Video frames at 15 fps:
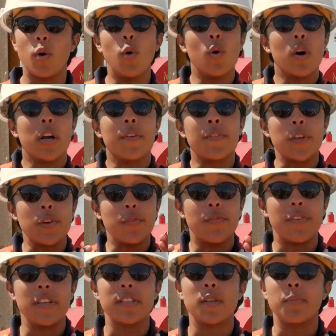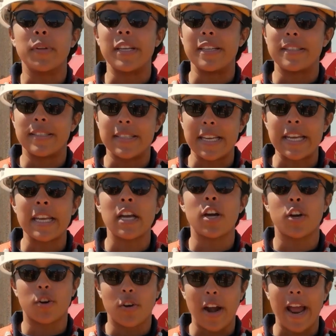Or if you visibly see
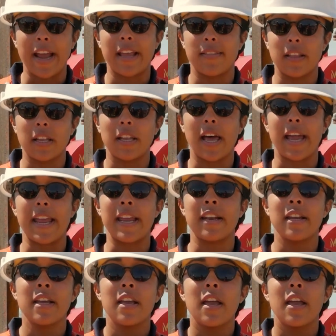a crack in the light,